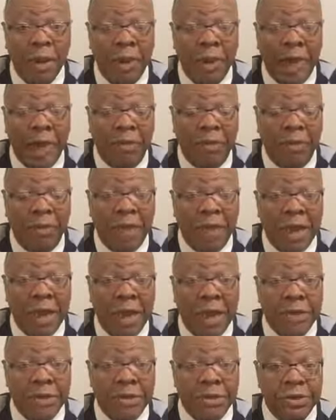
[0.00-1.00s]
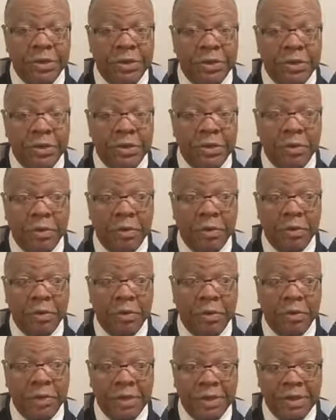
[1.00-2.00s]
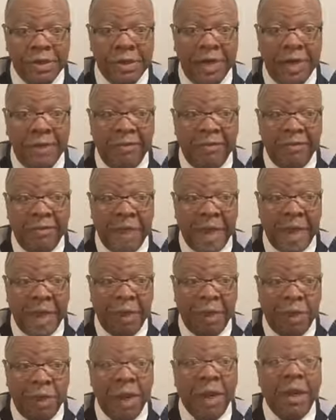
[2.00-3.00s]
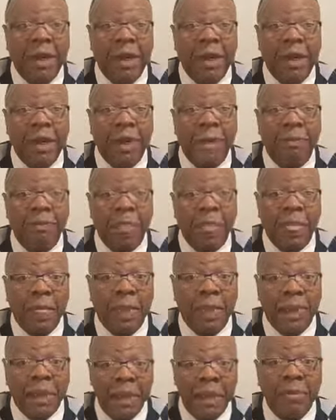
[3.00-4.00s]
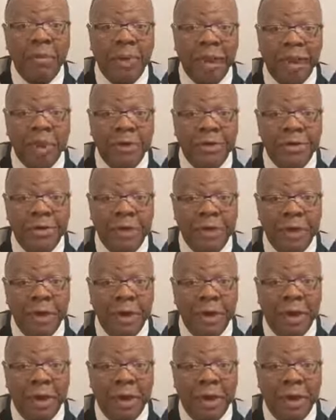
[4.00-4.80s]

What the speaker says: And if you would like to receive my weekly emails,